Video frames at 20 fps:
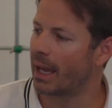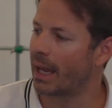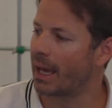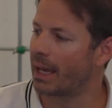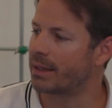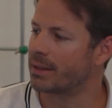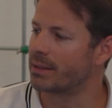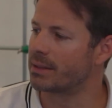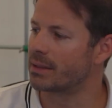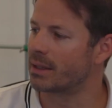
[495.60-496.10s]

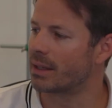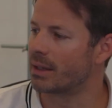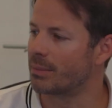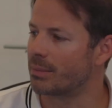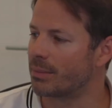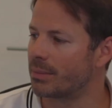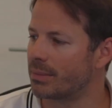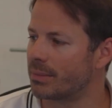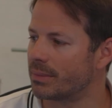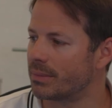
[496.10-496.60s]
And
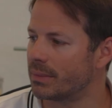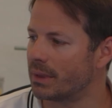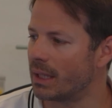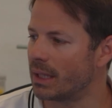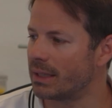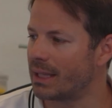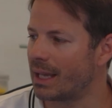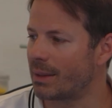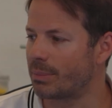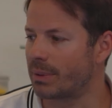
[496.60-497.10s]
um,
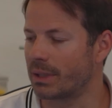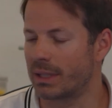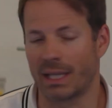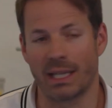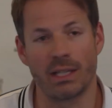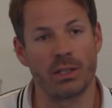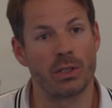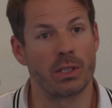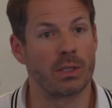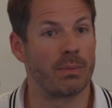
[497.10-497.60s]
yeah, the
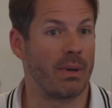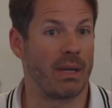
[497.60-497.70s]
application